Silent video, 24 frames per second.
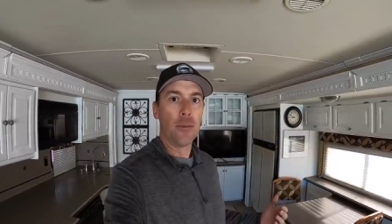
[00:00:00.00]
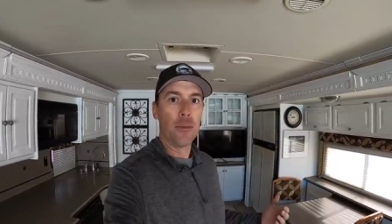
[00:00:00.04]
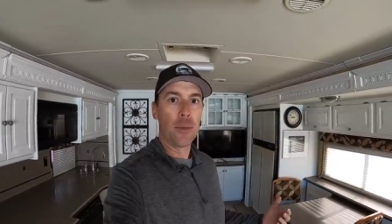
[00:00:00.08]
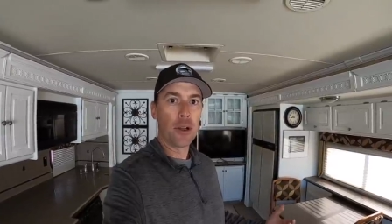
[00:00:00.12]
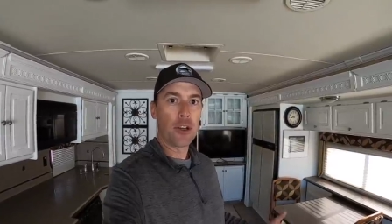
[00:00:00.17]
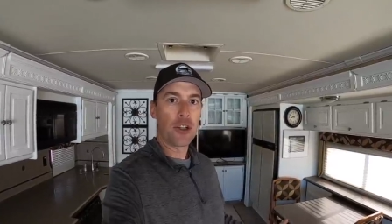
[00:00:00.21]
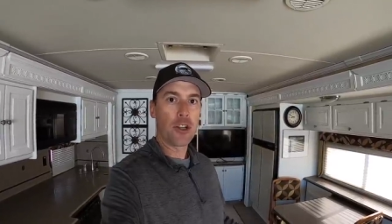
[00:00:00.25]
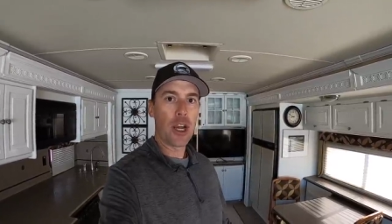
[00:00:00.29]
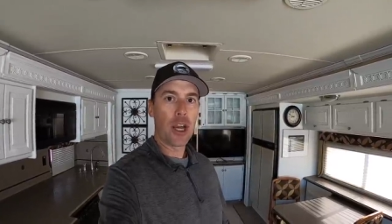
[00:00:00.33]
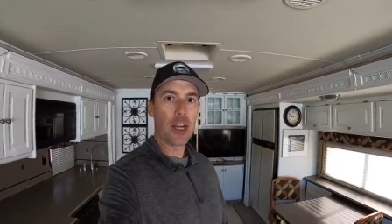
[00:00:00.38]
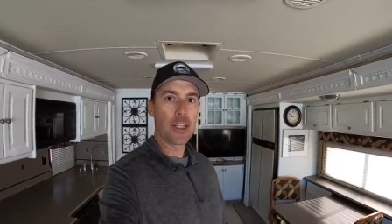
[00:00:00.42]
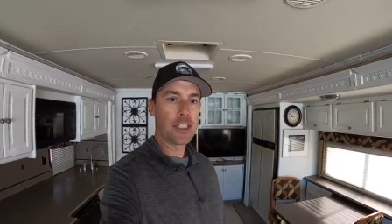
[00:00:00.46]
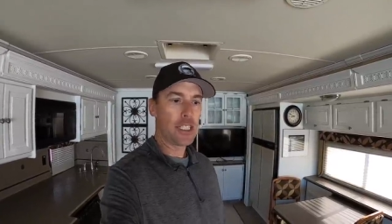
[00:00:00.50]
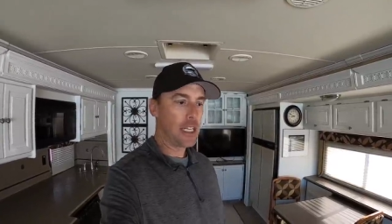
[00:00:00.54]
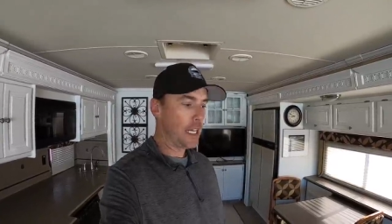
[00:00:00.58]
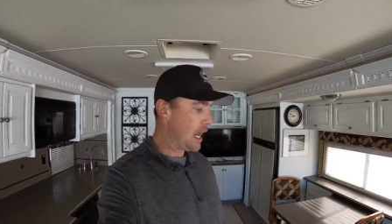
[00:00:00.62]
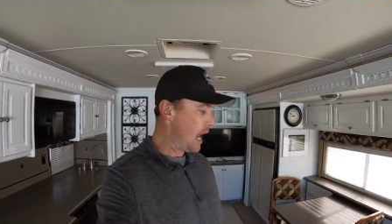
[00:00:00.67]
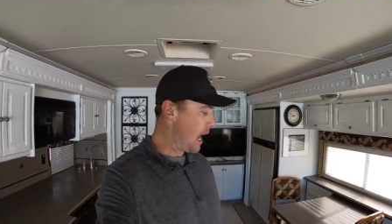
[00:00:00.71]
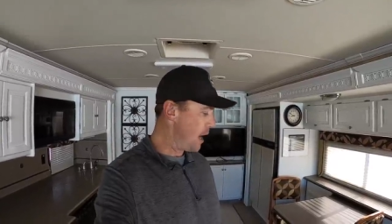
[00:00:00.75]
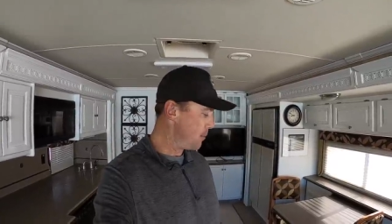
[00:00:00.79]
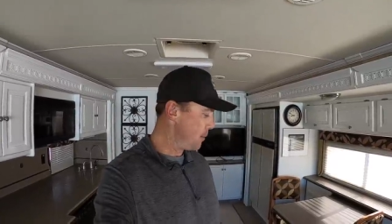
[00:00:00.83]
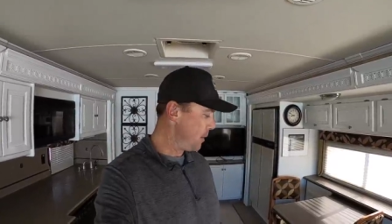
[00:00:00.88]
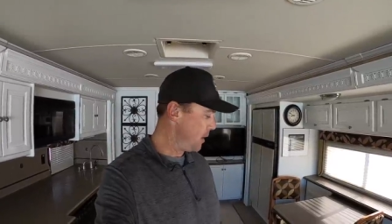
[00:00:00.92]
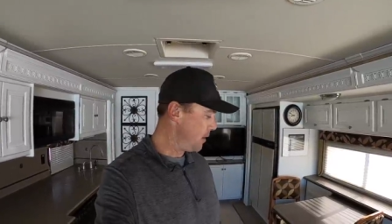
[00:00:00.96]
But Jesse
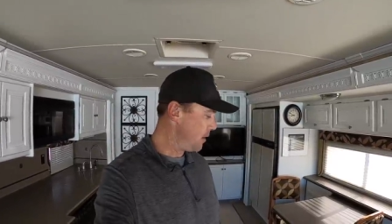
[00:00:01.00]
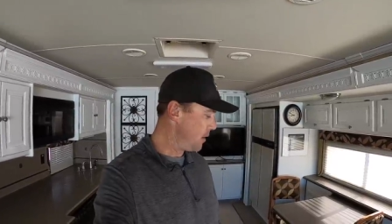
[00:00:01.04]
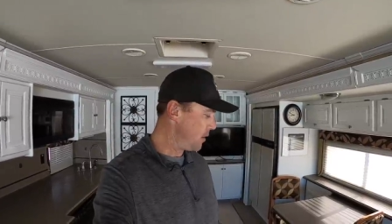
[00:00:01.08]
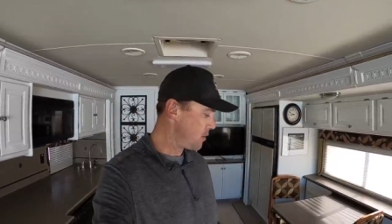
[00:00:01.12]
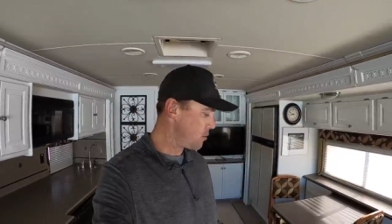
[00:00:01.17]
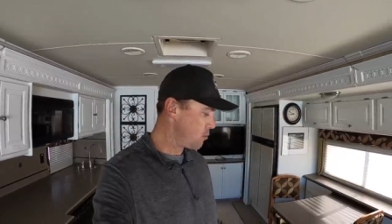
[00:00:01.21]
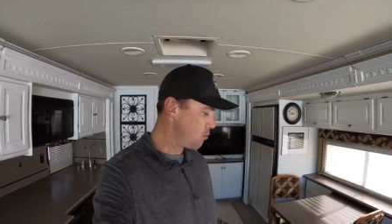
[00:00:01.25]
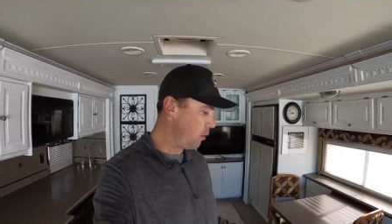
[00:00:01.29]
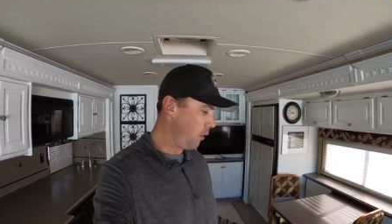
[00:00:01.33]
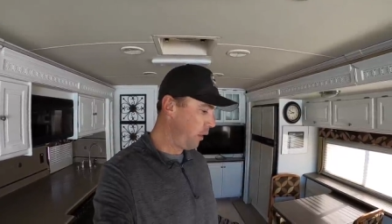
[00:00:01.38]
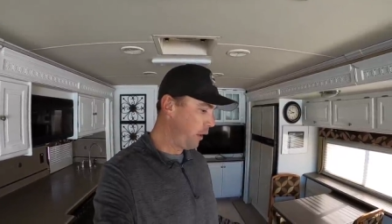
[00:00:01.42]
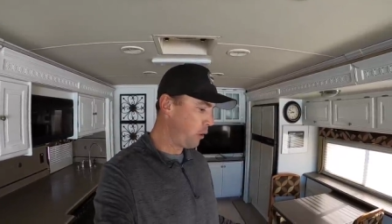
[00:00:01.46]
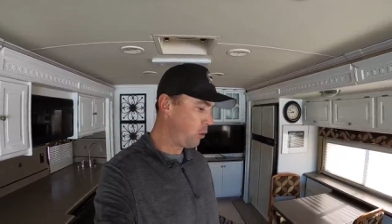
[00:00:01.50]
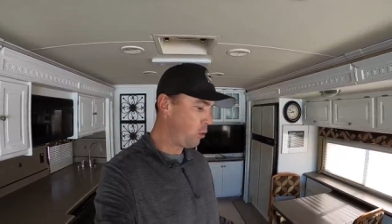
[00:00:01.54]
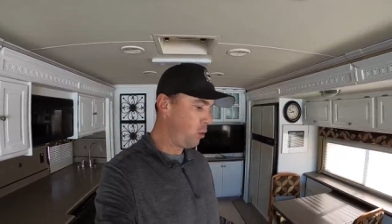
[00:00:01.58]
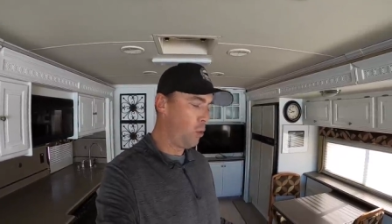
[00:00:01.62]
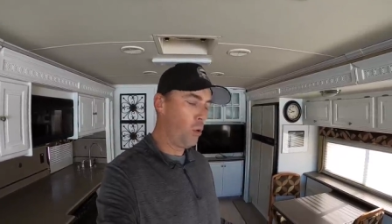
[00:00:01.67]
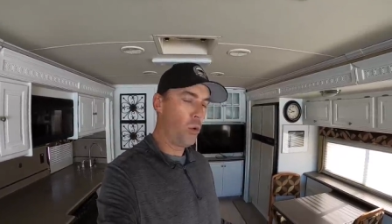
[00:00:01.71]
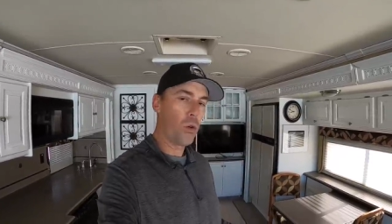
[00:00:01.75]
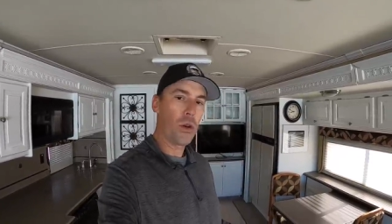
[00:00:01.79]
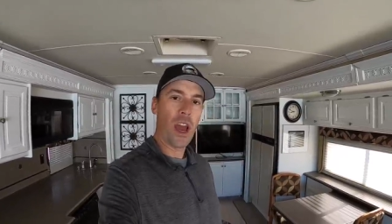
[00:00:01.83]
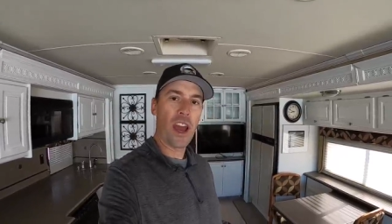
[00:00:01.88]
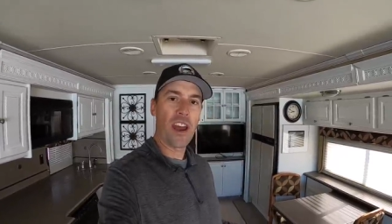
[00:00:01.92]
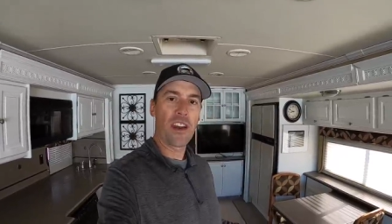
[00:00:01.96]
got me this really
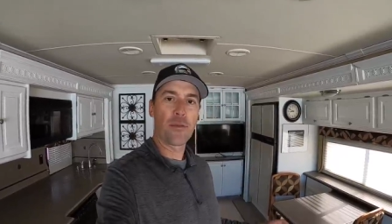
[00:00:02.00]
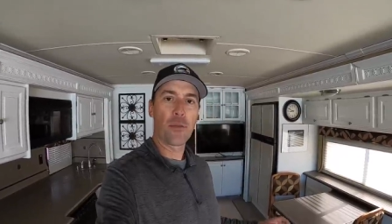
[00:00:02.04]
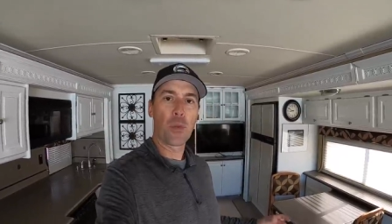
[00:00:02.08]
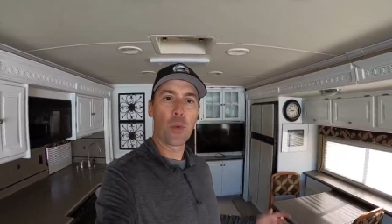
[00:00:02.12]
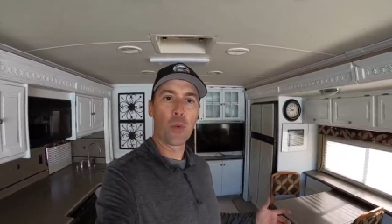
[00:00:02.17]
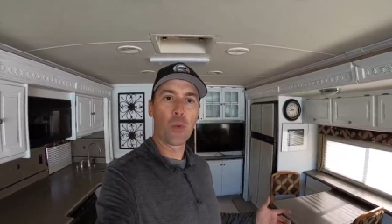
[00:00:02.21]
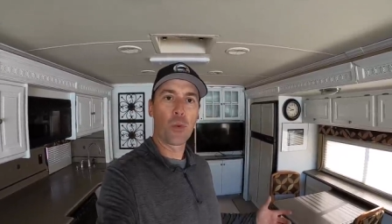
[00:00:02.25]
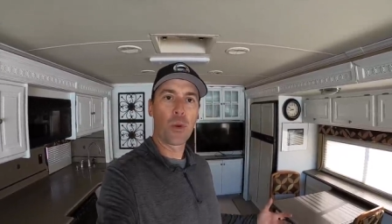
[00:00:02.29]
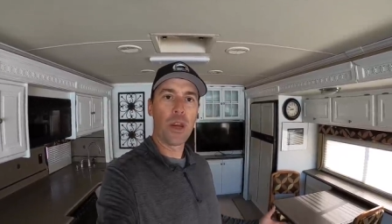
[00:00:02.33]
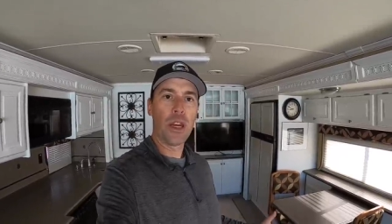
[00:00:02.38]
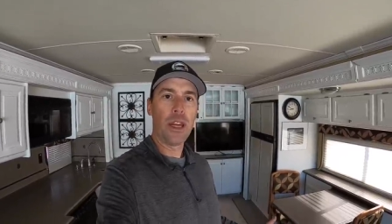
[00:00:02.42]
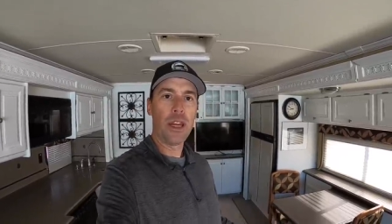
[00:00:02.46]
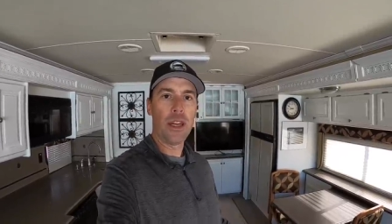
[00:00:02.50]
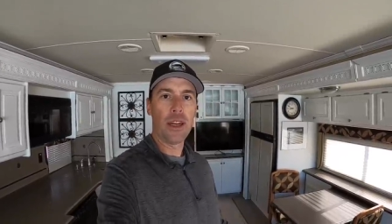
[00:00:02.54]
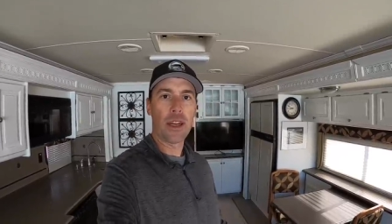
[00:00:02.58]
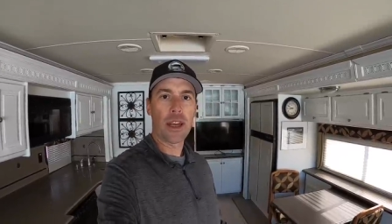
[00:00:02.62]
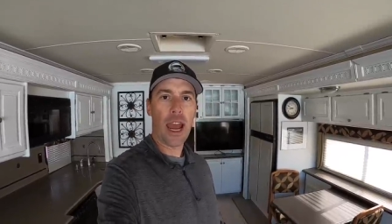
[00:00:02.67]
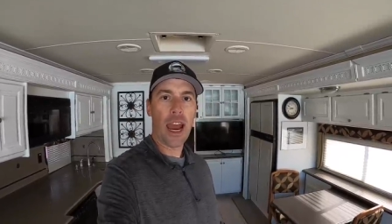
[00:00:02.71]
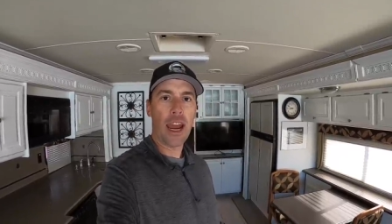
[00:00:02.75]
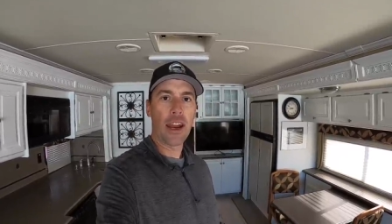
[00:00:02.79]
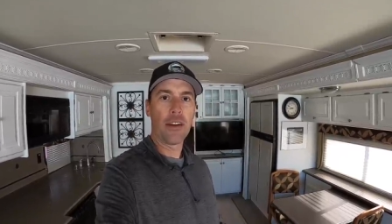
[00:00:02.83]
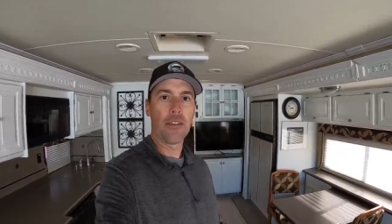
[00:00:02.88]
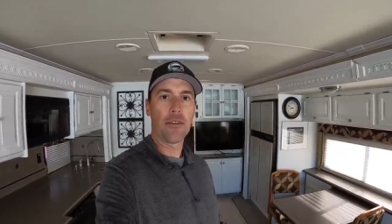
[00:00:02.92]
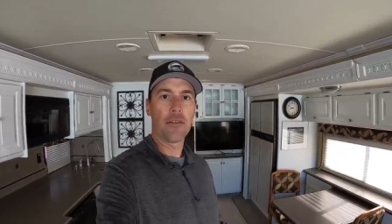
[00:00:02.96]
cool kind of marine
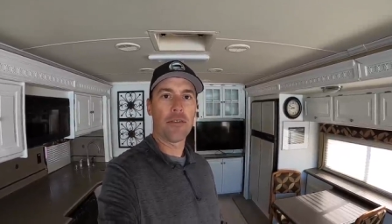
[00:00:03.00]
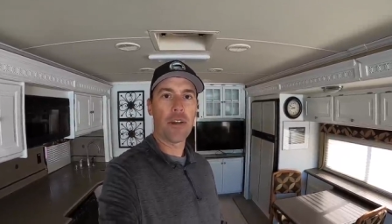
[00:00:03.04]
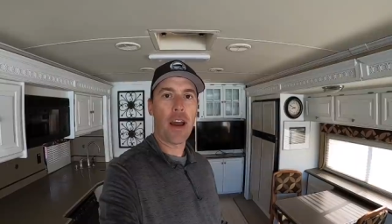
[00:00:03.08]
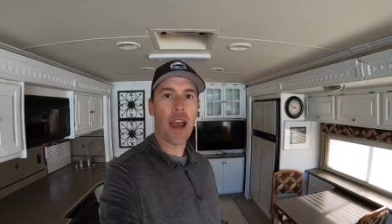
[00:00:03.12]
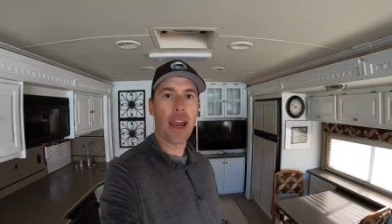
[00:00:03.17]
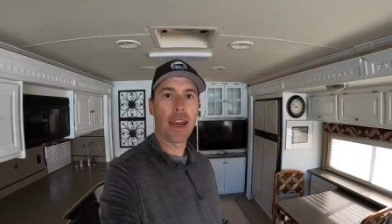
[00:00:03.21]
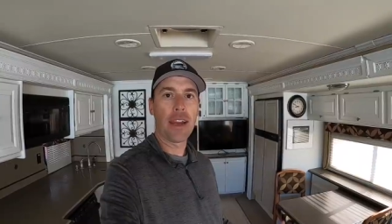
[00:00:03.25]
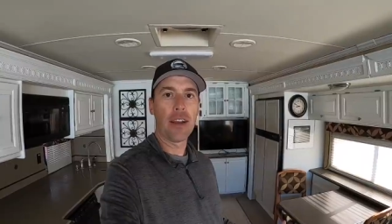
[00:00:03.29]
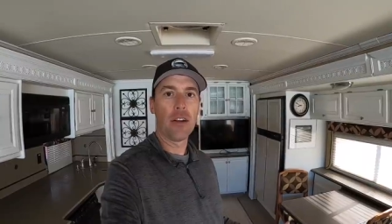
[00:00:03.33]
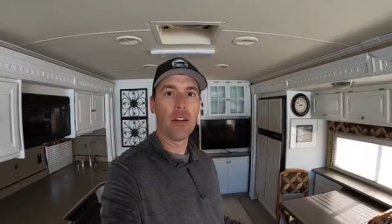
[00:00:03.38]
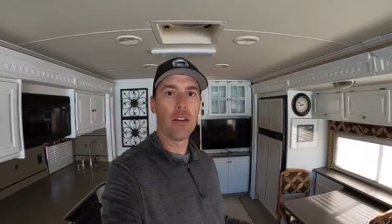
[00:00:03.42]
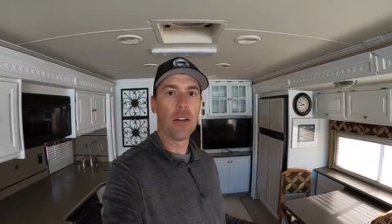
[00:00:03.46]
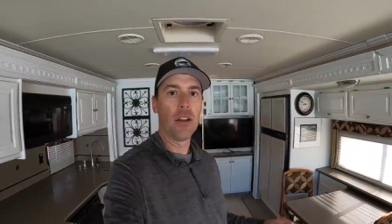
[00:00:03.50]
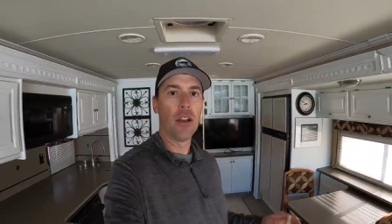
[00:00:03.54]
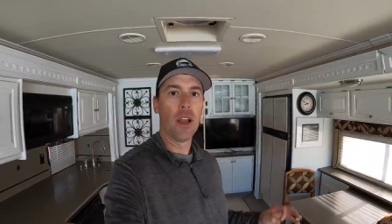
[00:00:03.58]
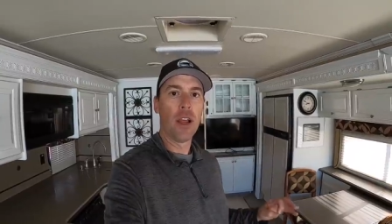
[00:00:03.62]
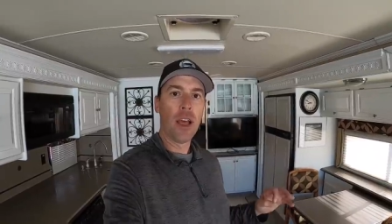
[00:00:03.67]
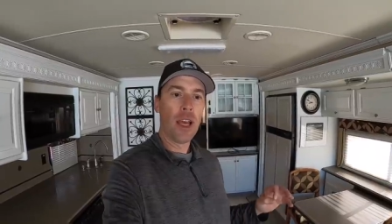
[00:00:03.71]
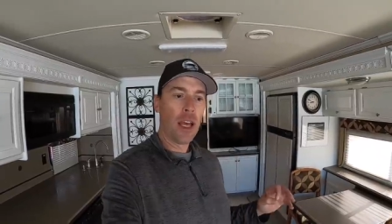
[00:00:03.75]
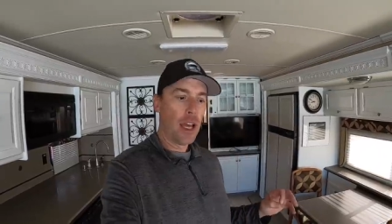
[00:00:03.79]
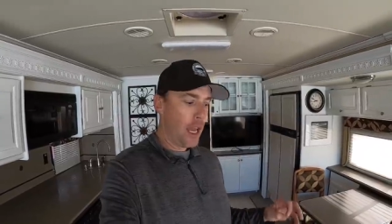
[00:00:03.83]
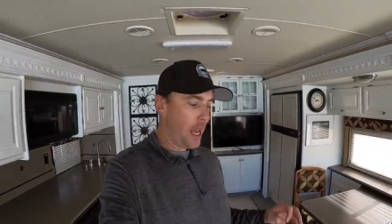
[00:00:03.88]
kind of vinyl